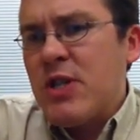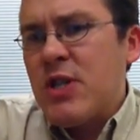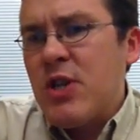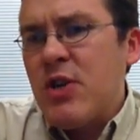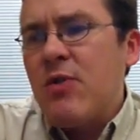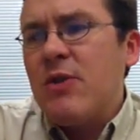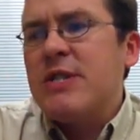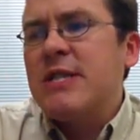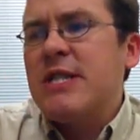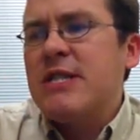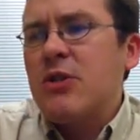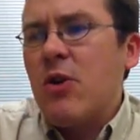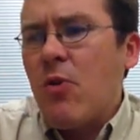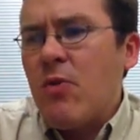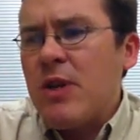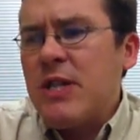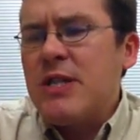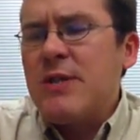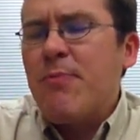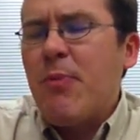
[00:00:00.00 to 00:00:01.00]
to do is it's
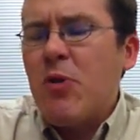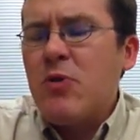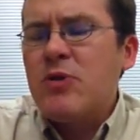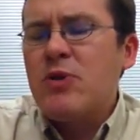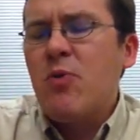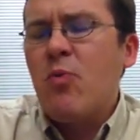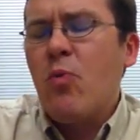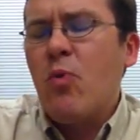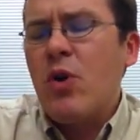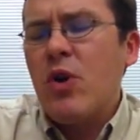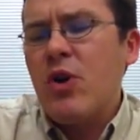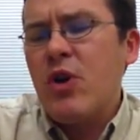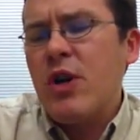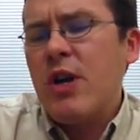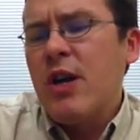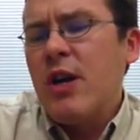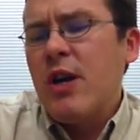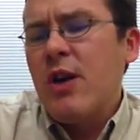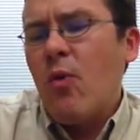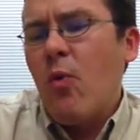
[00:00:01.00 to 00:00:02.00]
only supposed to
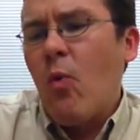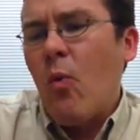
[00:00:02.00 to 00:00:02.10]
work